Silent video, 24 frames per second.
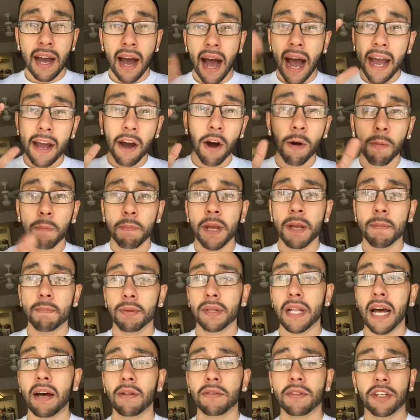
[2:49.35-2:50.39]
I hope
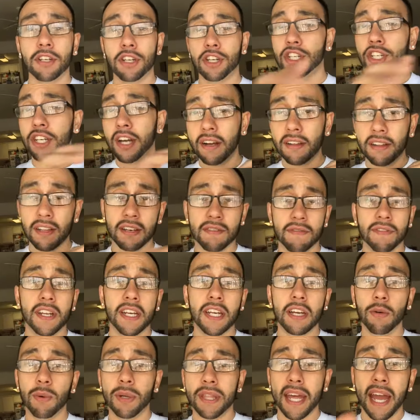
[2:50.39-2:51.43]
people out there share this
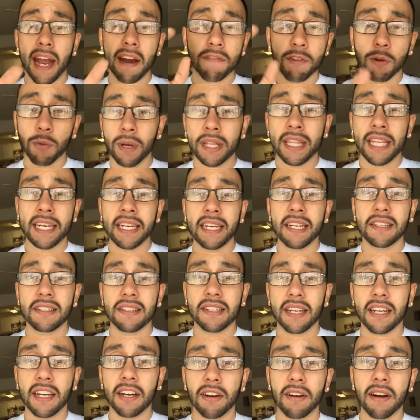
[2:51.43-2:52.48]
video with everyone that needs
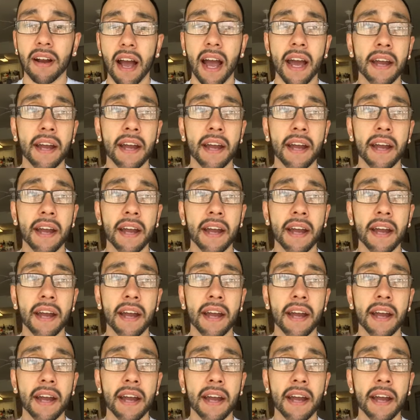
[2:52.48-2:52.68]
to hear it.